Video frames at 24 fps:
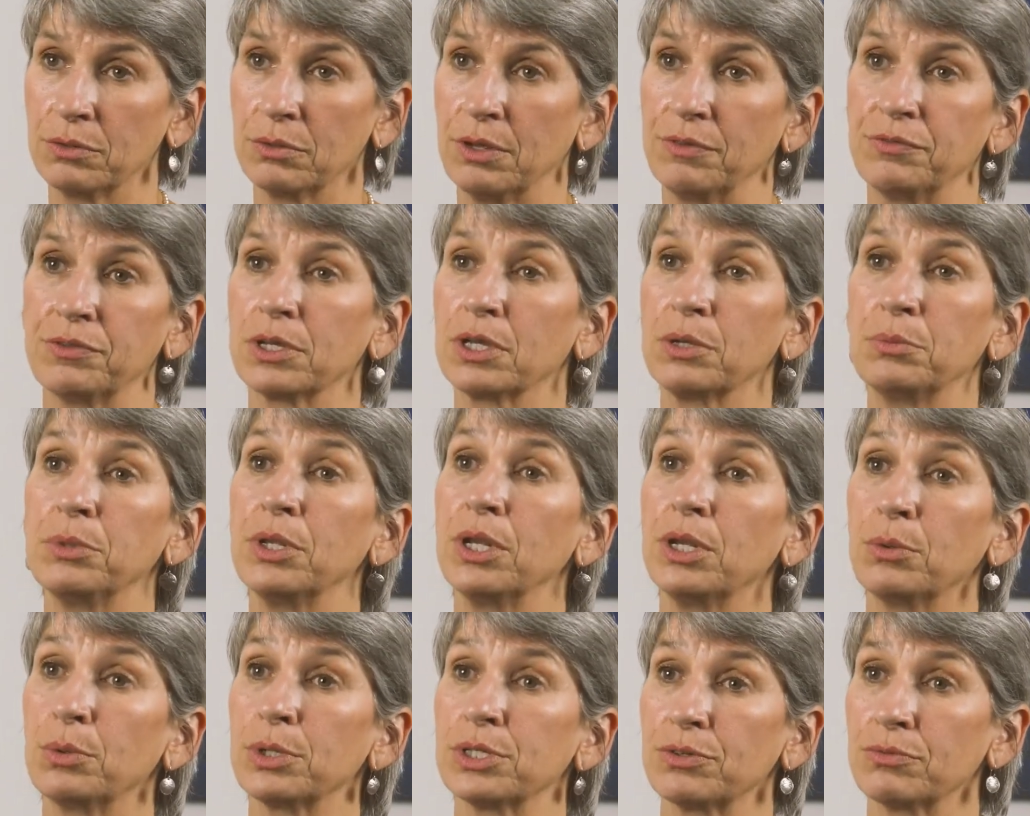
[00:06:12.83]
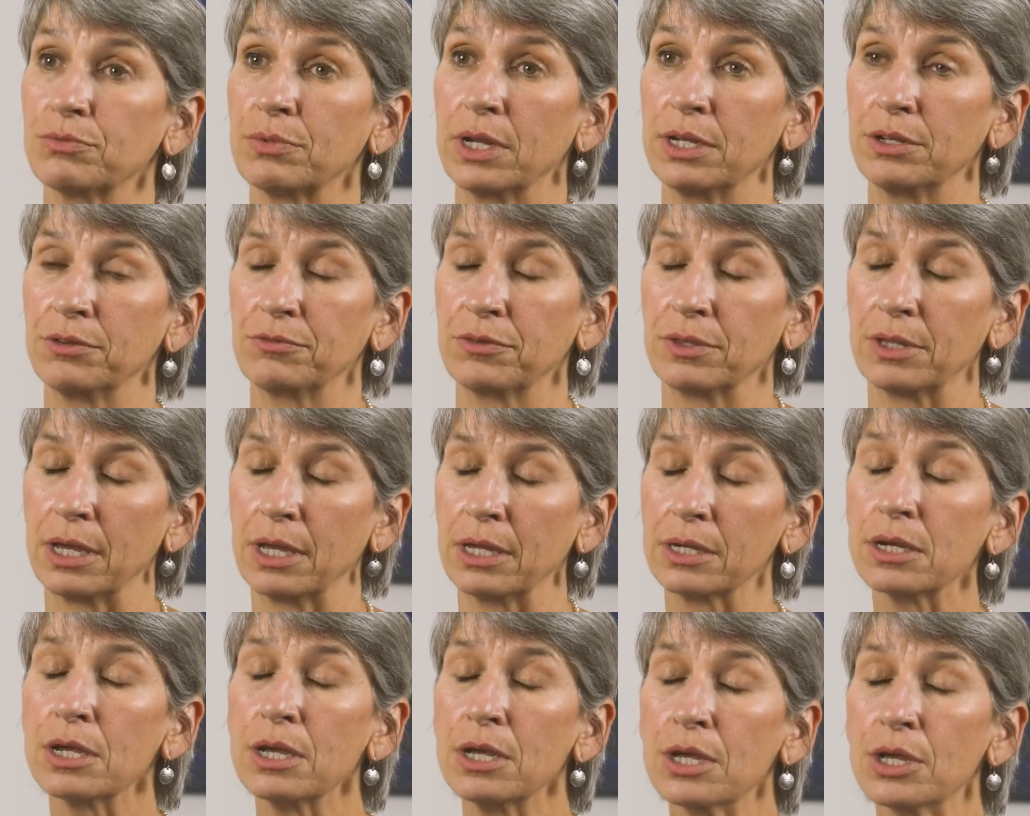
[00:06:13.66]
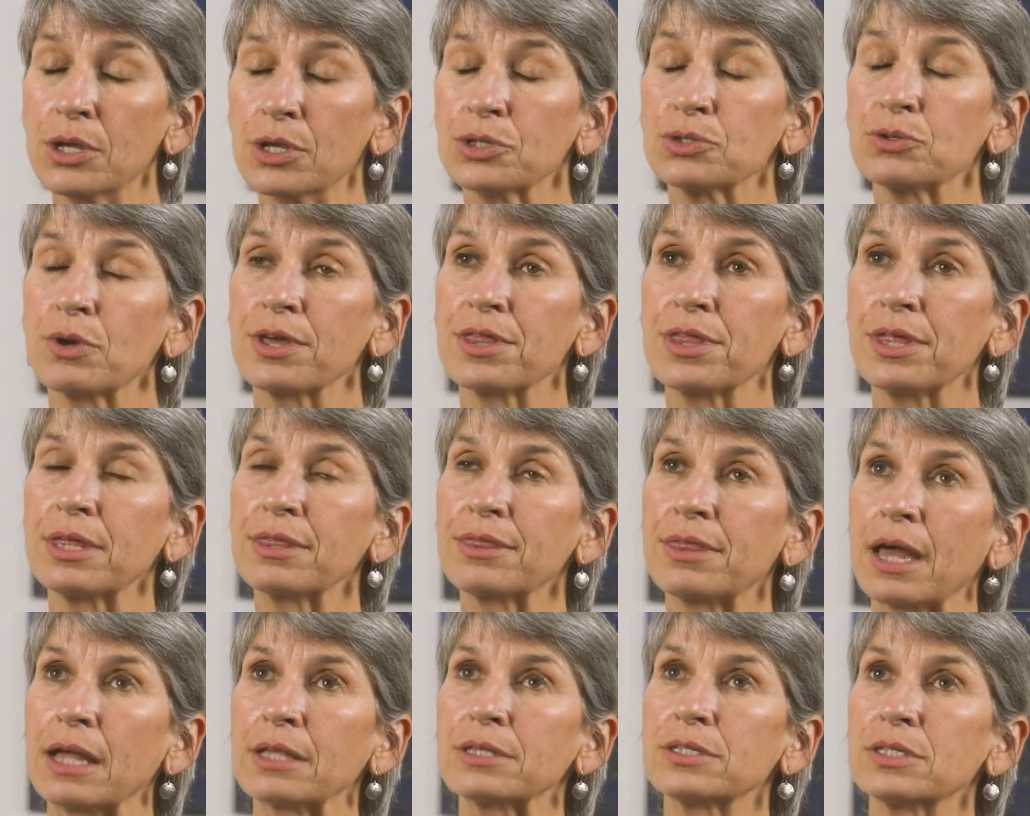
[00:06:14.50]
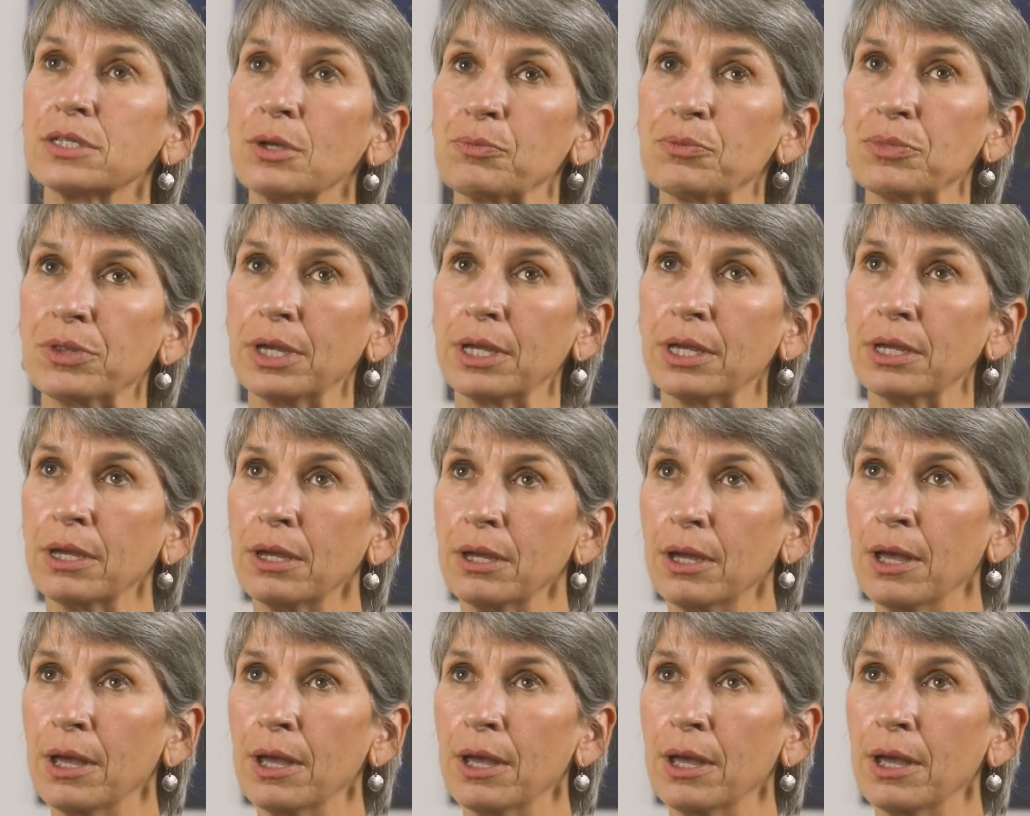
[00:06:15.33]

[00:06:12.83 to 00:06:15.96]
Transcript: if the community wasn't ready for that. So I think that's something,